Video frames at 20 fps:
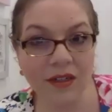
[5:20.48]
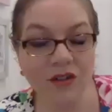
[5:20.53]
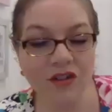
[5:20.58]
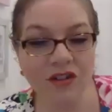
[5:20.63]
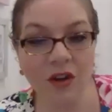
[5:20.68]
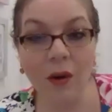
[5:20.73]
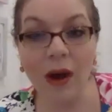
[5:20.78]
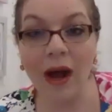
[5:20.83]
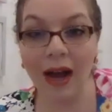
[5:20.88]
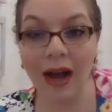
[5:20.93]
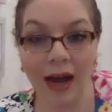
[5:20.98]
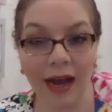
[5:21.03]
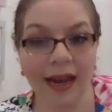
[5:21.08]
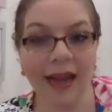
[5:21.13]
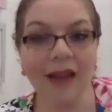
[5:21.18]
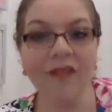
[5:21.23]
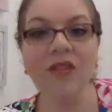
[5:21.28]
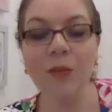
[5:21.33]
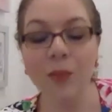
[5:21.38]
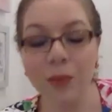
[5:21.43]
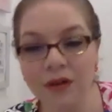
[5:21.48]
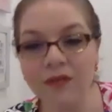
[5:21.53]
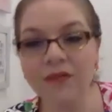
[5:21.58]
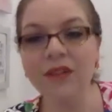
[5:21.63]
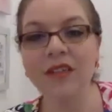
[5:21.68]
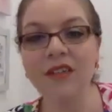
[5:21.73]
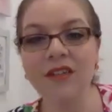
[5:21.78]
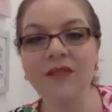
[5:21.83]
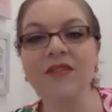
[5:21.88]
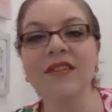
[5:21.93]
So I have the
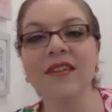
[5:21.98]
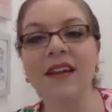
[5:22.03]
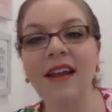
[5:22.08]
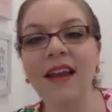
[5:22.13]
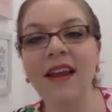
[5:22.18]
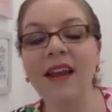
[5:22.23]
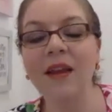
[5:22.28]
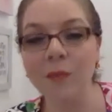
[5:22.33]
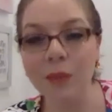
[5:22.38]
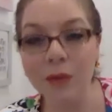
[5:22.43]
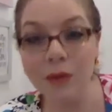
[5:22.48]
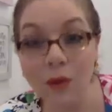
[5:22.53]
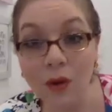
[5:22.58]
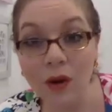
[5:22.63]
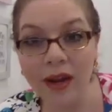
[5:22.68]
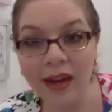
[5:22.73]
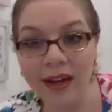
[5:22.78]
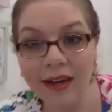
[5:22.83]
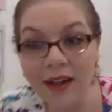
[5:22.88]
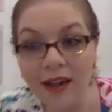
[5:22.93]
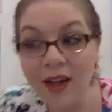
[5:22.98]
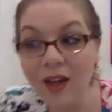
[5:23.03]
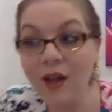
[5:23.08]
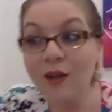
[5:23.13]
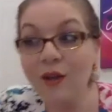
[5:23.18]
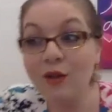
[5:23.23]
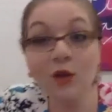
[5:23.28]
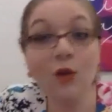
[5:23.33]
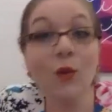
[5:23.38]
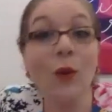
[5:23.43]
privilege of staying employed
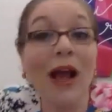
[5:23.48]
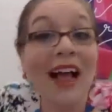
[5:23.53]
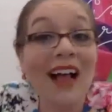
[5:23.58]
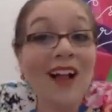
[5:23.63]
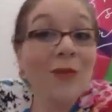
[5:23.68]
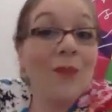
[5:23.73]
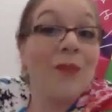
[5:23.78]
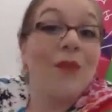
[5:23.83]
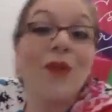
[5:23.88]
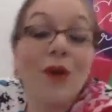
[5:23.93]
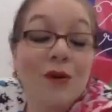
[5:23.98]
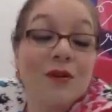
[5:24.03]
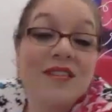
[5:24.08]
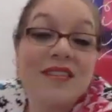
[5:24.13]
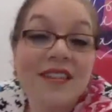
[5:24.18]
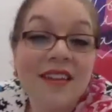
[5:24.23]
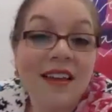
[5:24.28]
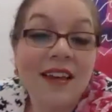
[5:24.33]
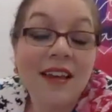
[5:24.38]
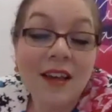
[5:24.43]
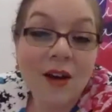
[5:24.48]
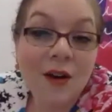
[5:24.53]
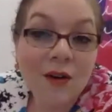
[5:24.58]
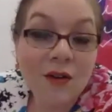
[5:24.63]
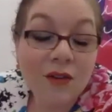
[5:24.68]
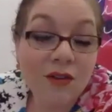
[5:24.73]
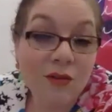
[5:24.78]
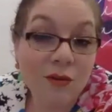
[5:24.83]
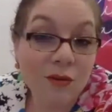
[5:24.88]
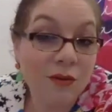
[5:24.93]
to help those
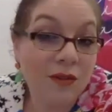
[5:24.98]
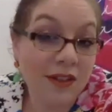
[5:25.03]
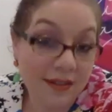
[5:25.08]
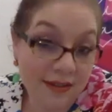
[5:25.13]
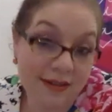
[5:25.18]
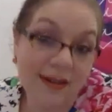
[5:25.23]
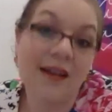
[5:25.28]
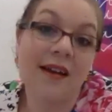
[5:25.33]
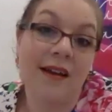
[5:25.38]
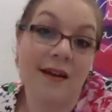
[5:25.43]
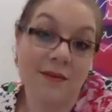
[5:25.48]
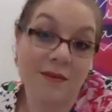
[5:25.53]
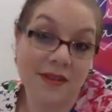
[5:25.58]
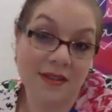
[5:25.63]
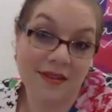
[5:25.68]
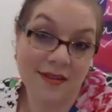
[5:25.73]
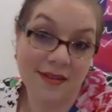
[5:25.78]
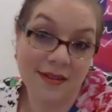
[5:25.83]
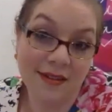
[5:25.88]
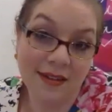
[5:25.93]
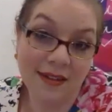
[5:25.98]
CEOs through these times.